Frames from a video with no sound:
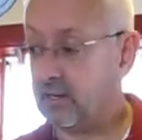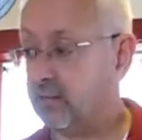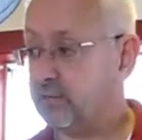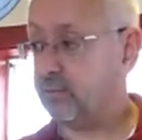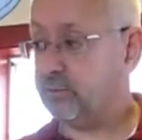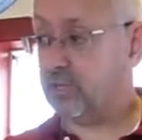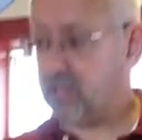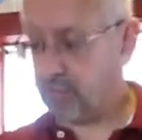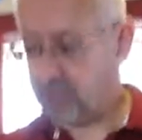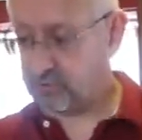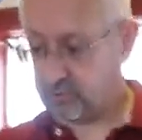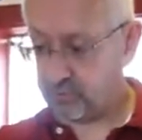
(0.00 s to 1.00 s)
So there was a couple
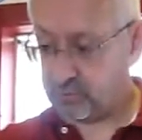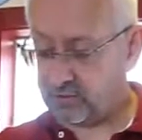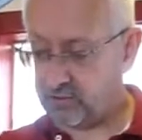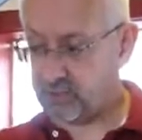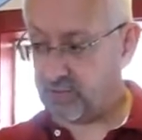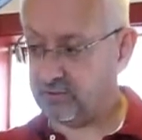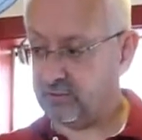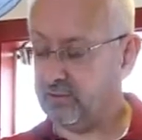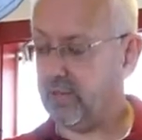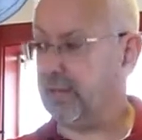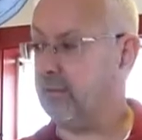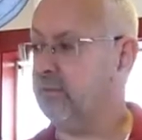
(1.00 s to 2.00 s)
of those restaurants in
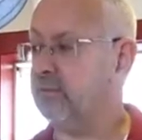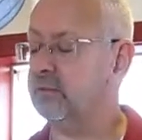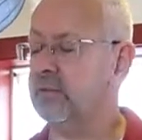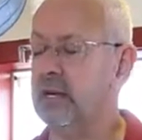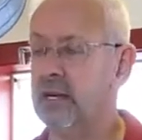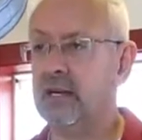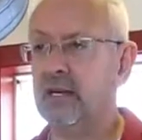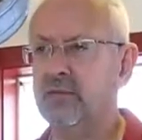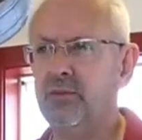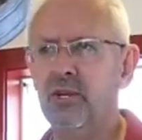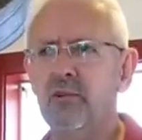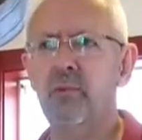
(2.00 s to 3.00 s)
town, and if
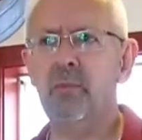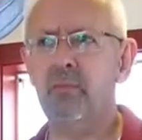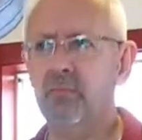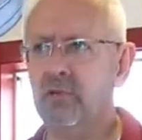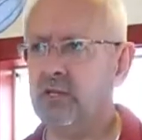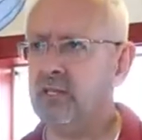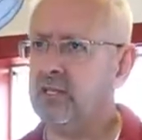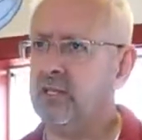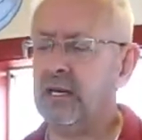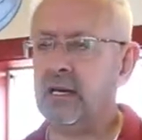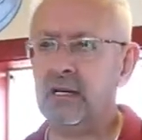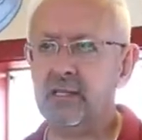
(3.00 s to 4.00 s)
you can remember, the
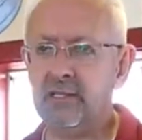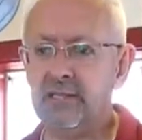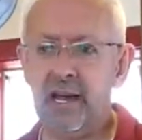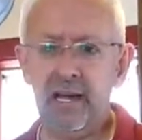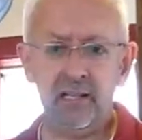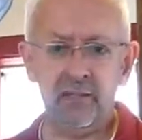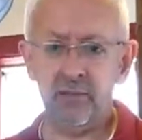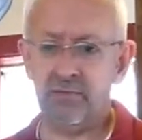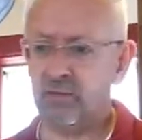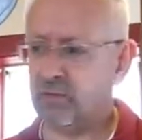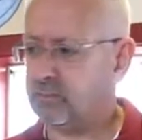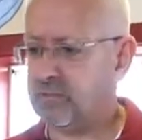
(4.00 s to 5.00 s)
tile on the
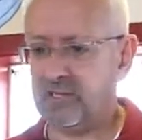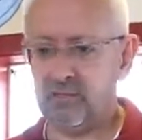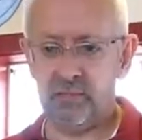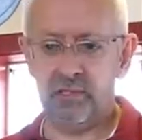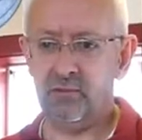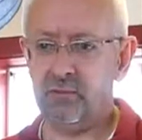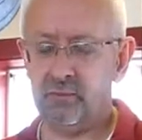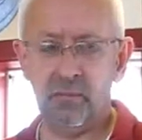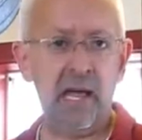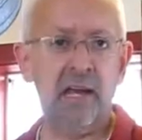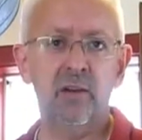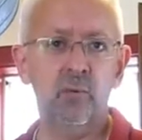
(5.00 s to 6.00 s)
floor might have been
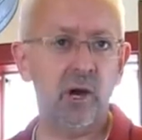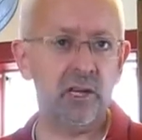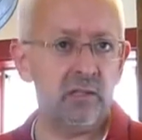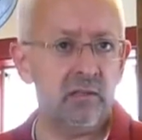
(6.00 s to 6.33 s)
black and white.